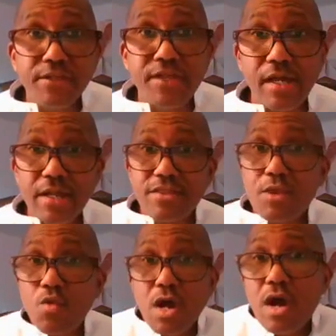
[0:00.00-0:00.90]

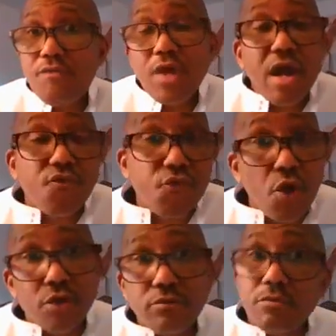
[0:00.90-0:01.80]
TRRC will have to agree
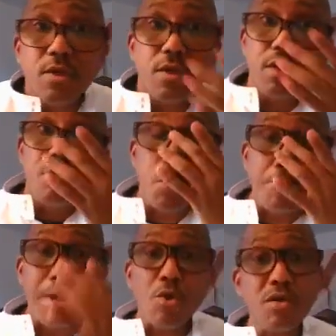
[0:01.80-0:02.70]
on what
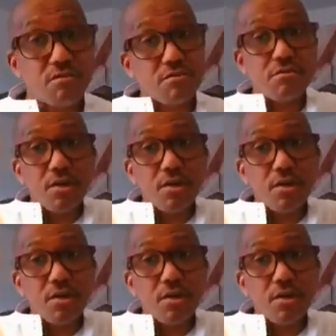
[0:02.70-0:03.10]
Barrow wants.